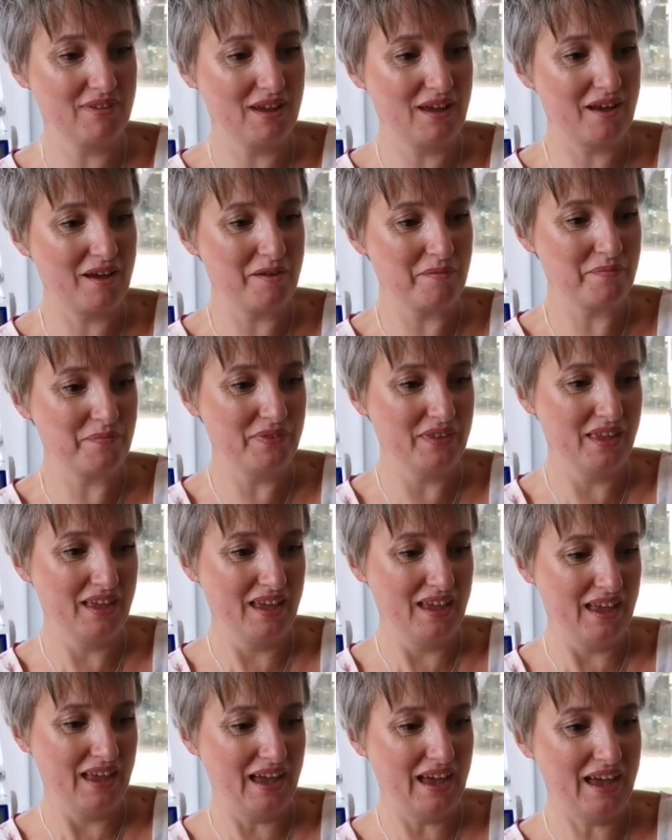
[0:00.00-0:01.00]
And
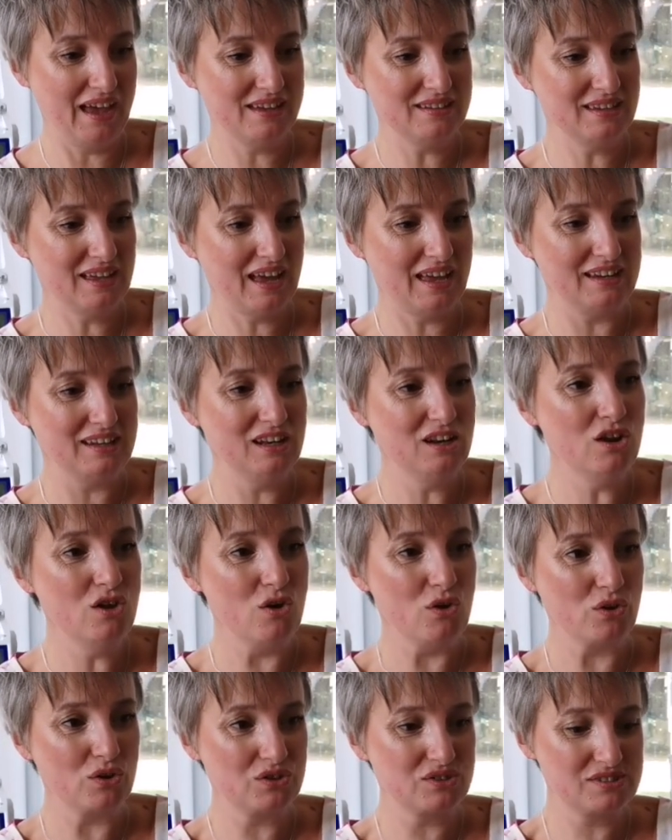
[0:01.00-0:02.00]

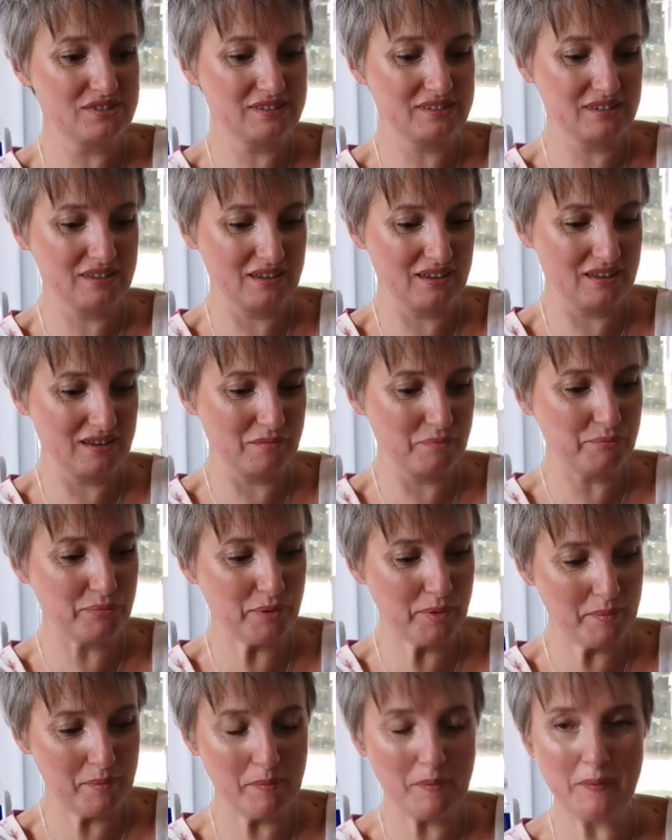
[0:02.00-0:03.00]
looks
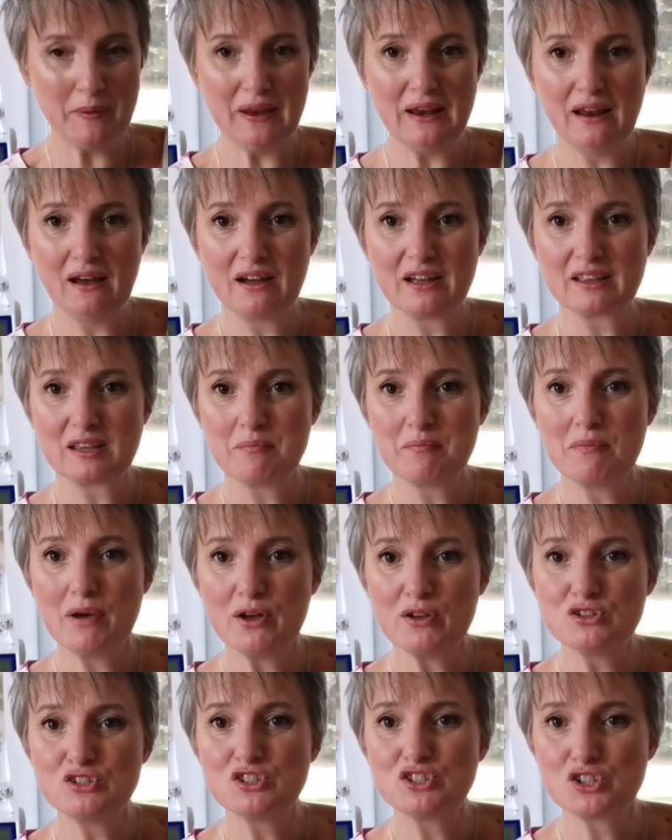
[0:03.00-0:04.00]
probably like the
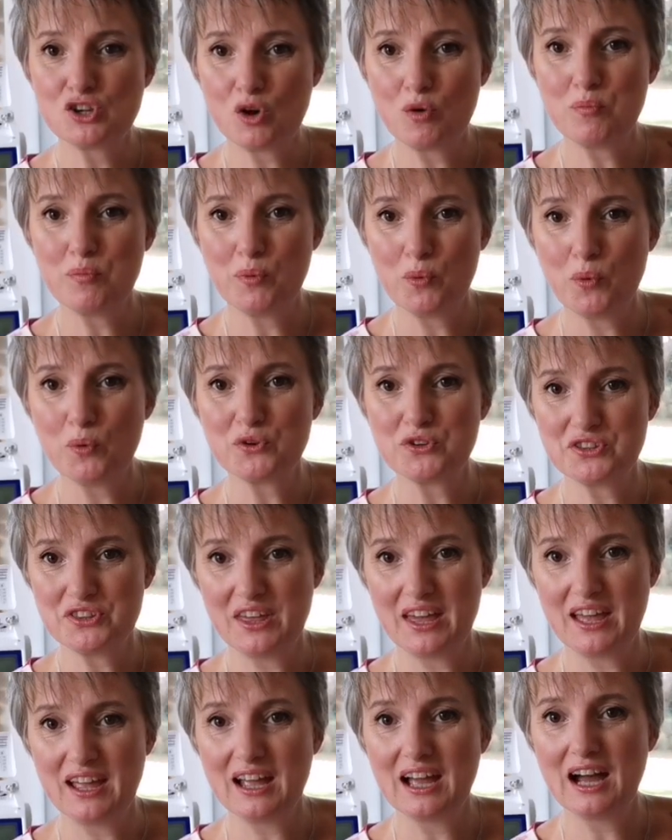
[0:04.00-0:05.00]
most shop bought
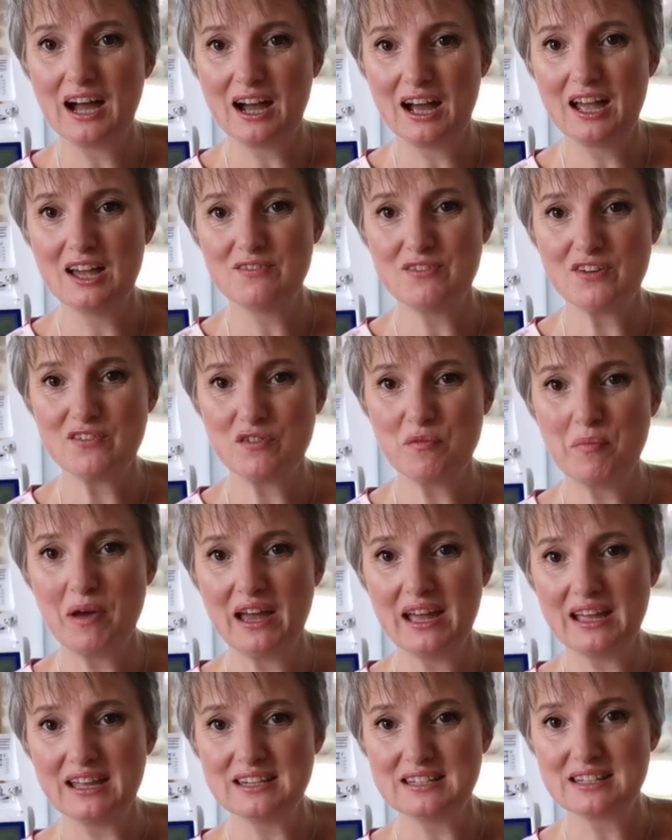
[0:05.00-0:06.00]
thing I have ever
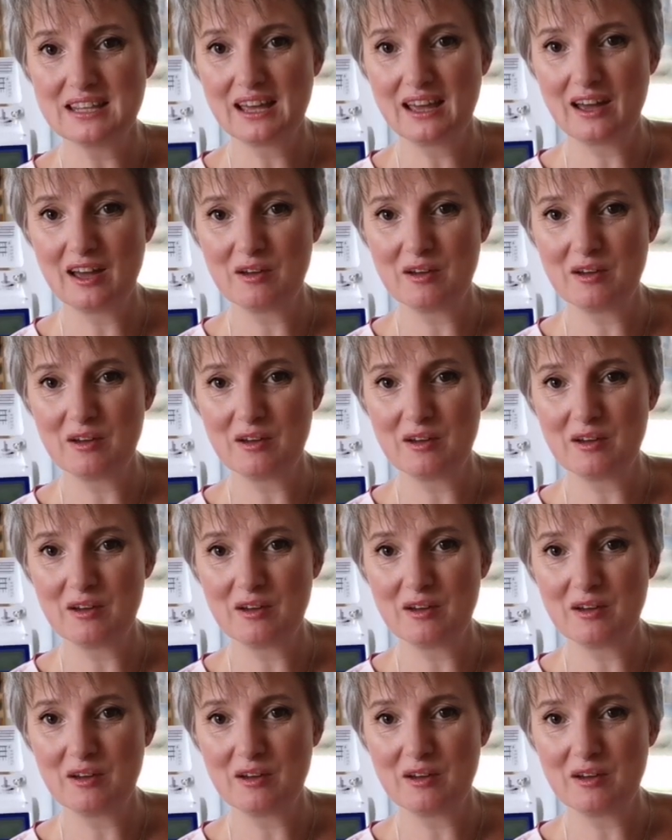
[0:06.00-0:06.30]
made.